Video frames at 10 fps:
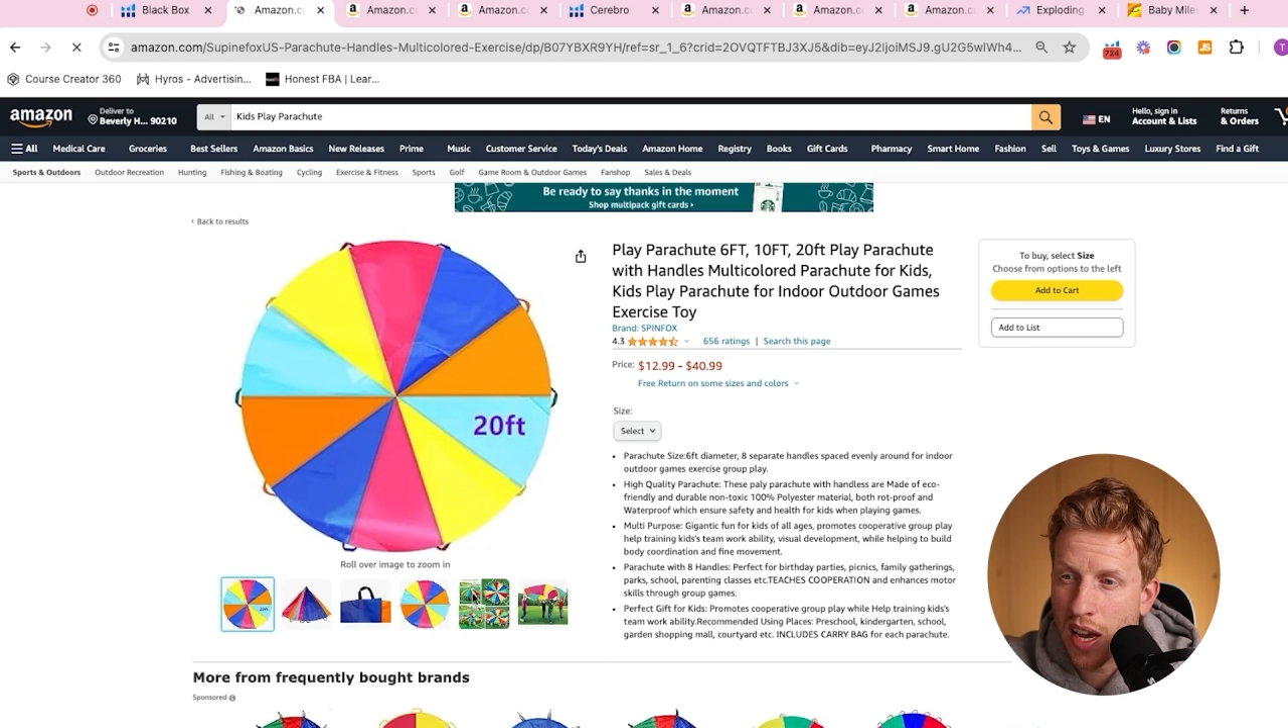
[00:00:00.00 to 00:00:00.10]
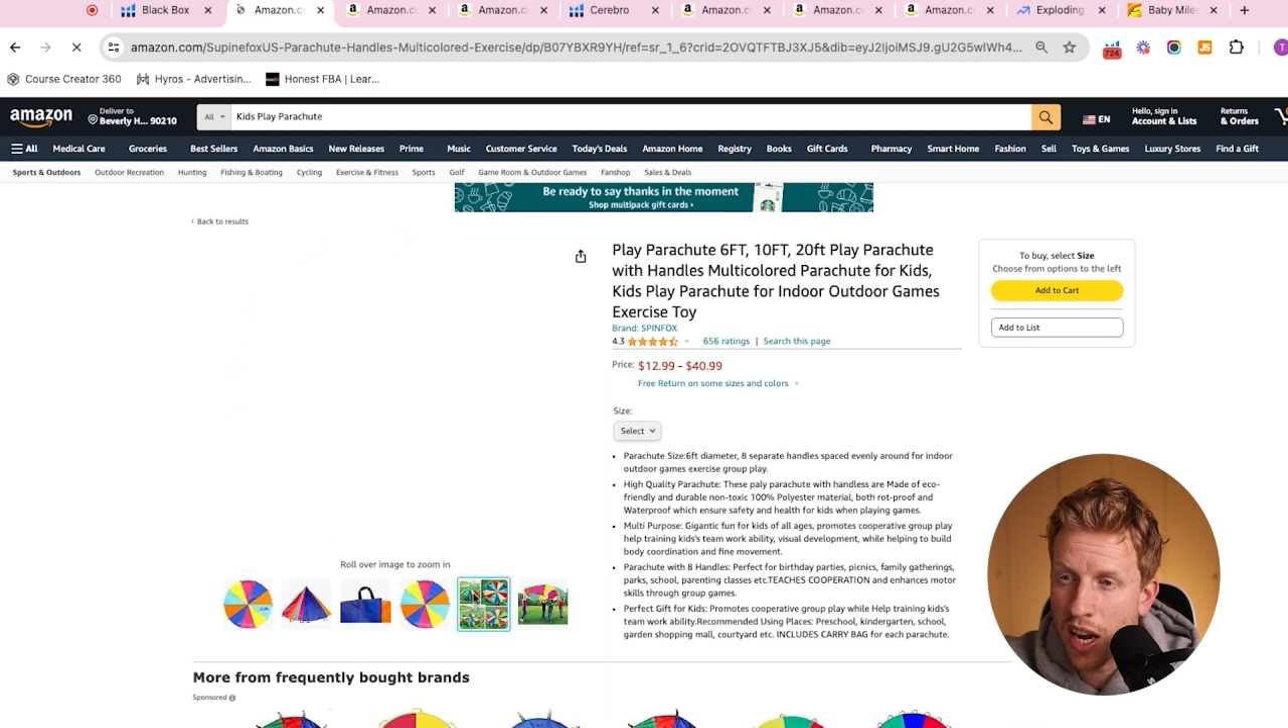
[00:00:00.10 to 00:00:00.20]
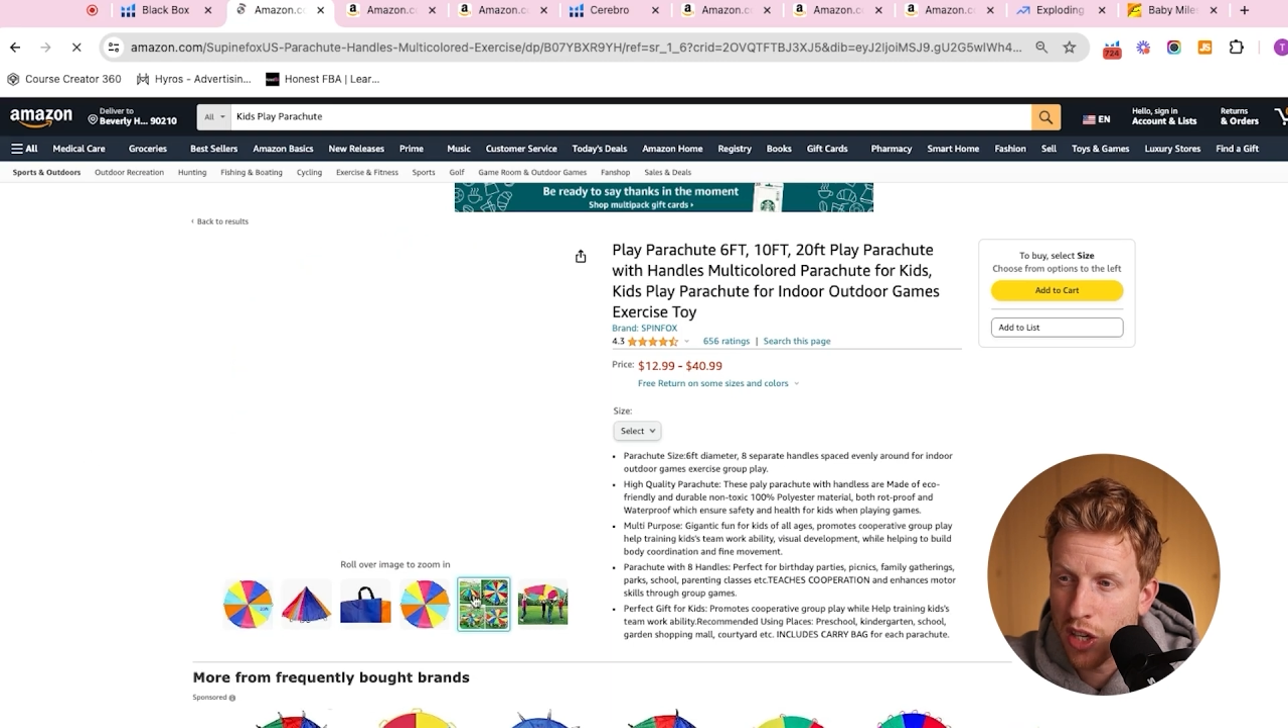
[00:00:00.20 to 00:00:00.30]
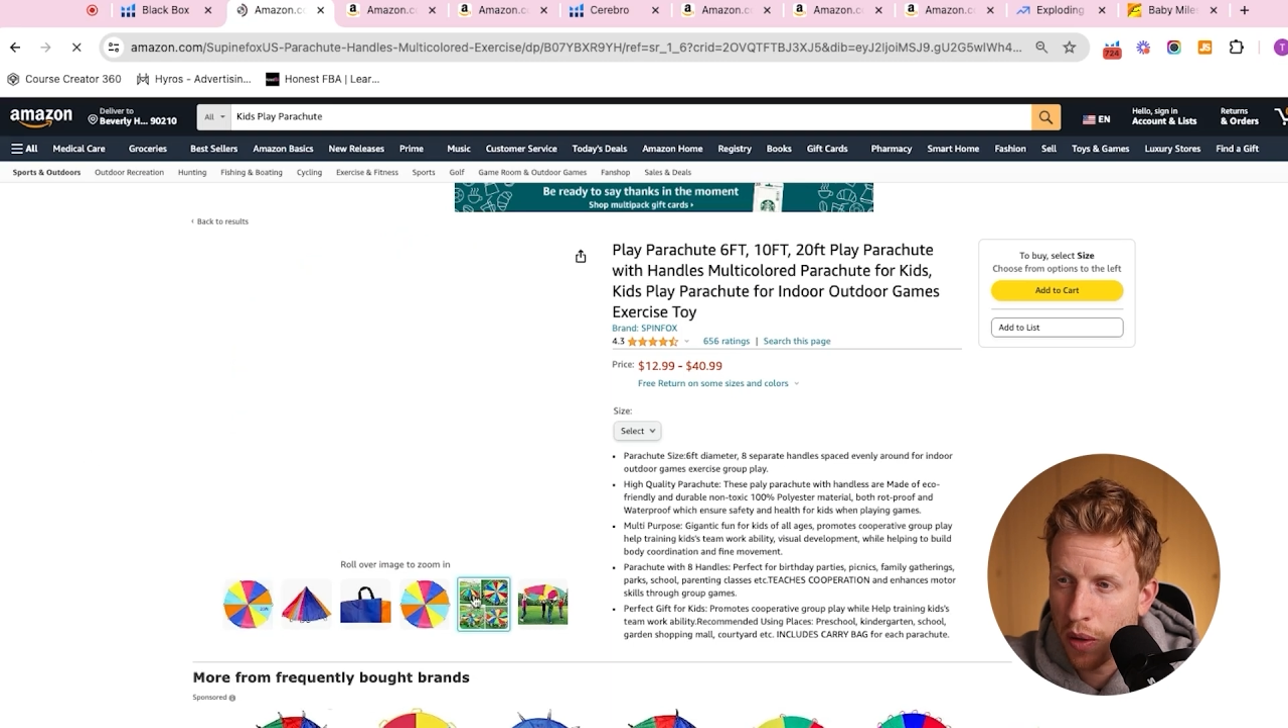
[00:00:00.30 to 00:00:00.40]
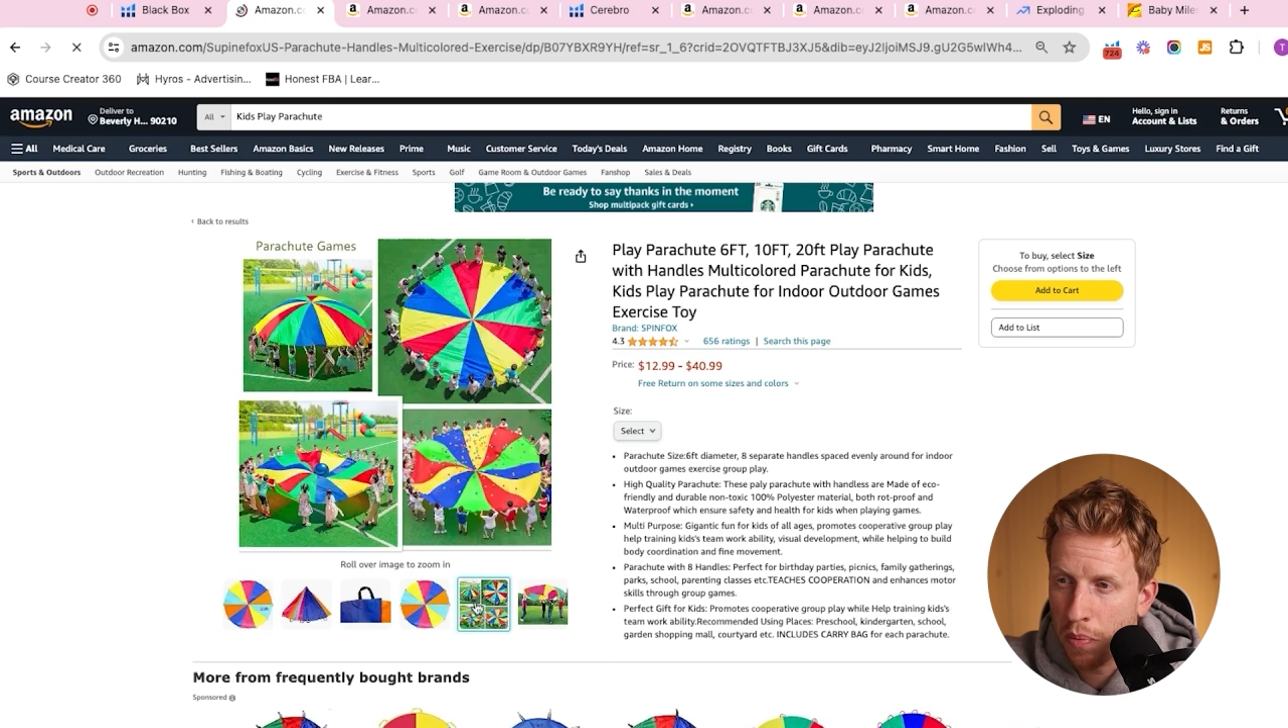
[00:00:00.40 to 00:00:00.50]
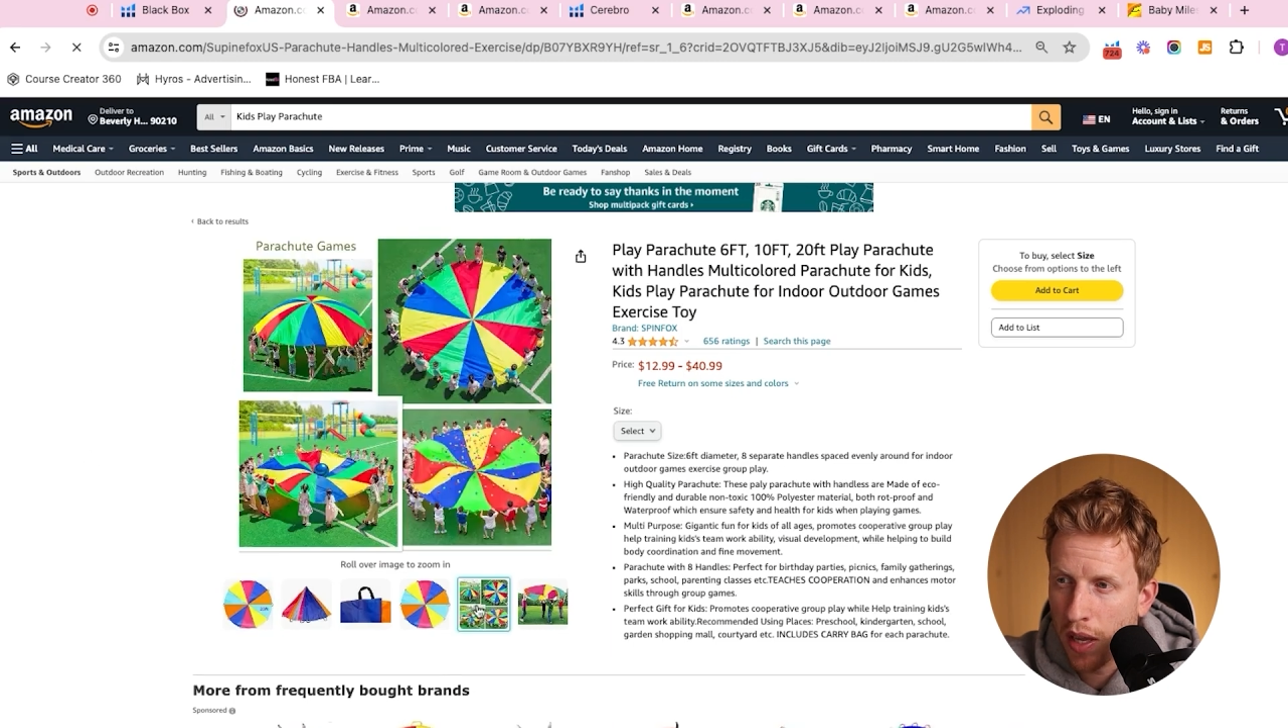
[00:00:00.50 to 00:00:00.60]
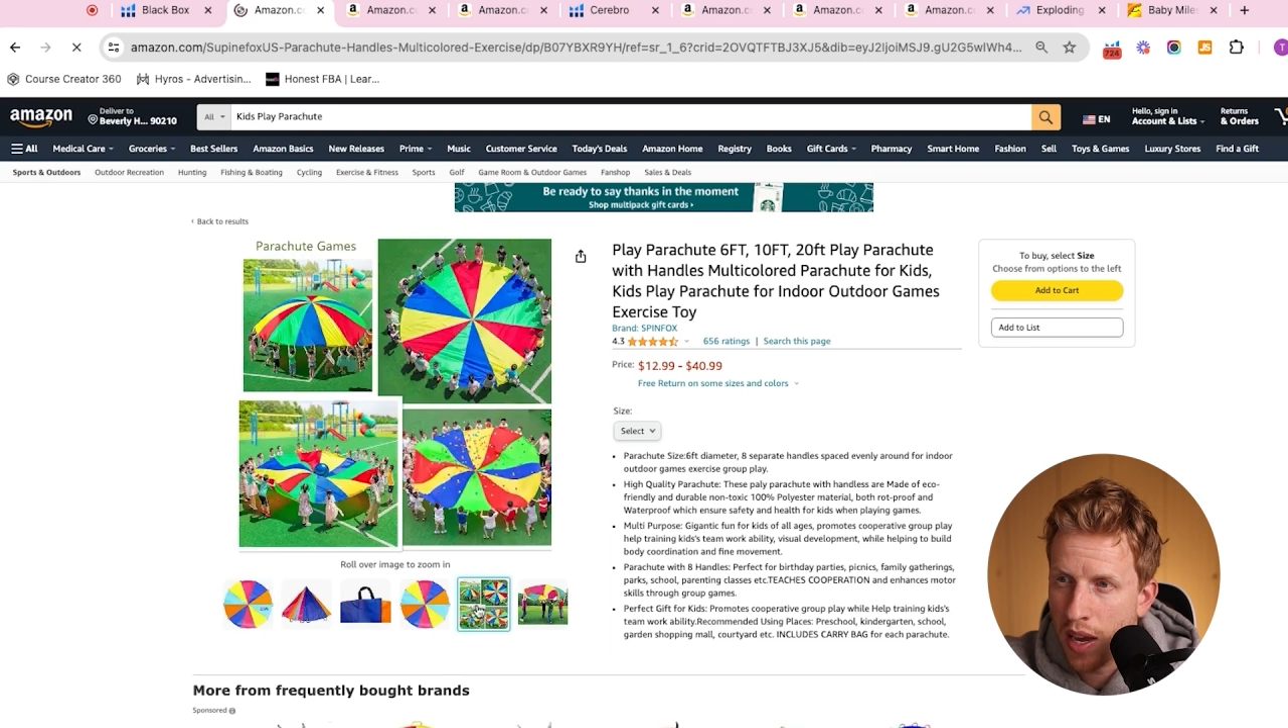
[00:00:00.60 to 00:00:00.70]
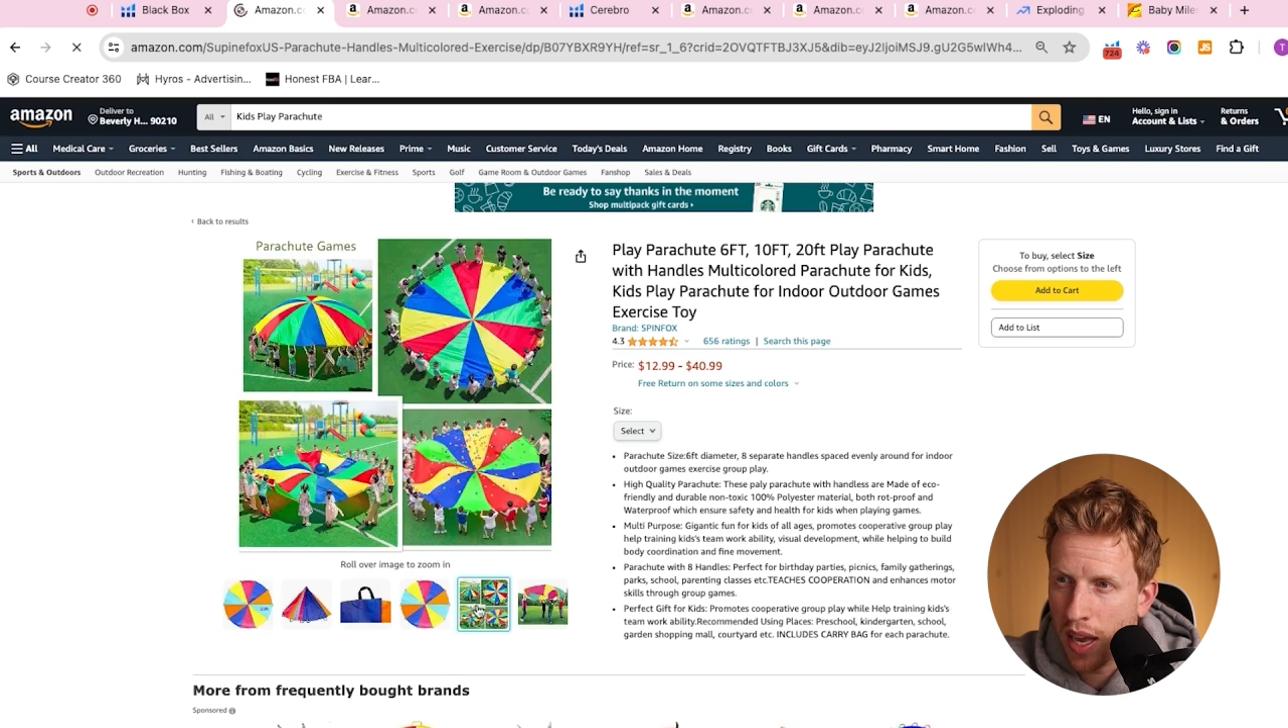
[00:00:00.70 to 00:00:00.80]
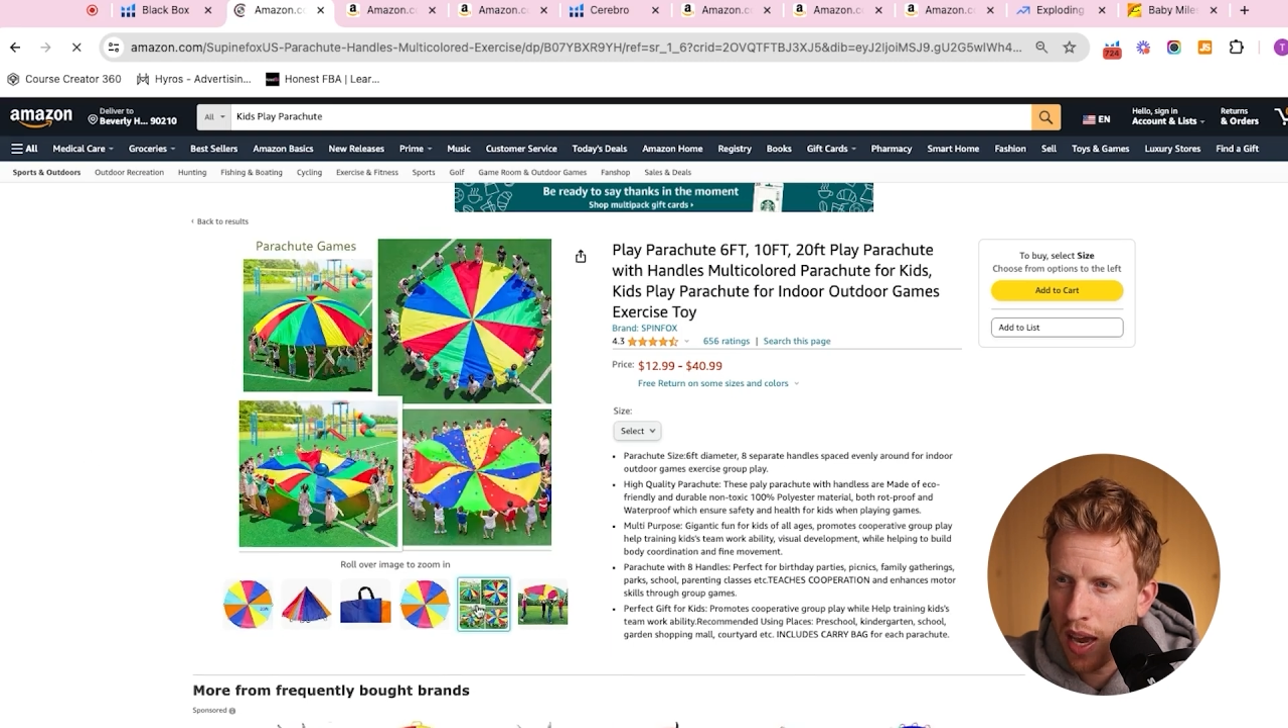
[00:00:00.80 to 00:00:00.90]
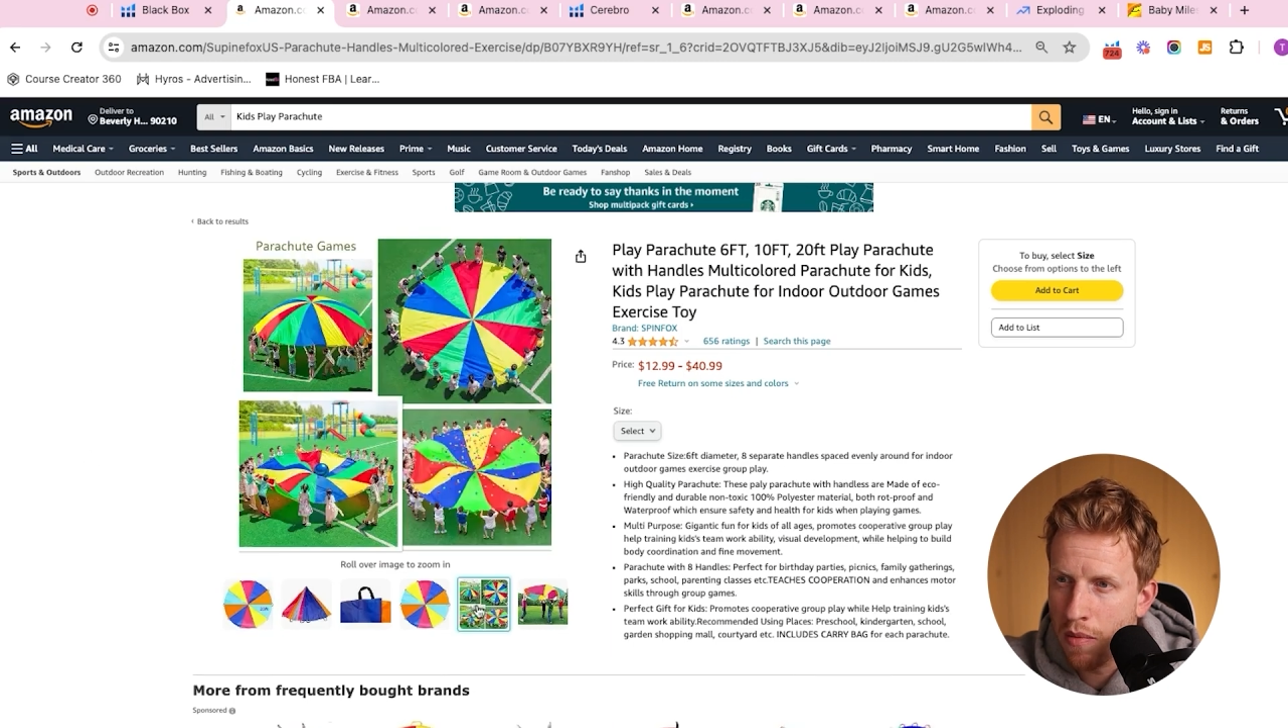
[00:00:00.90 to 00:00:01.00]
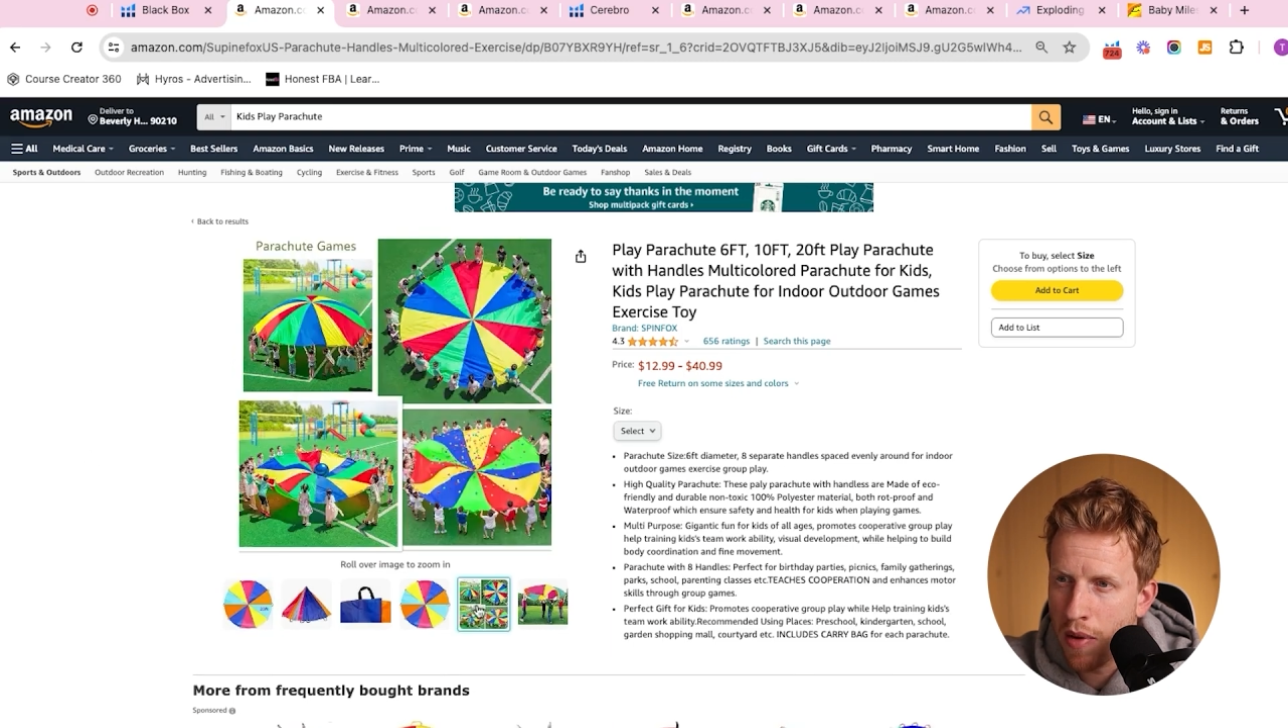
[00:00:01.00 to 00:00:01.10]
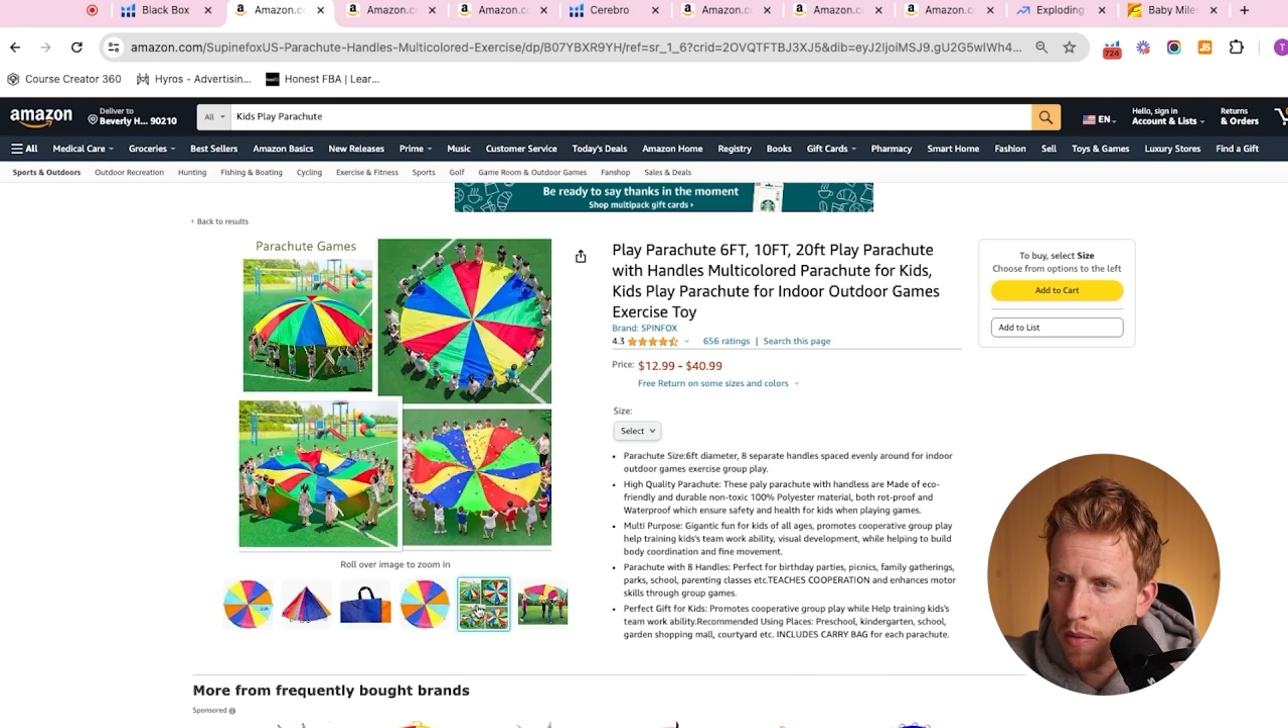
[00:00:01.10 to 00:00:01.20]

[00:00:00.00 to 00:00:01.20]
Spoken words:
to actually play a game.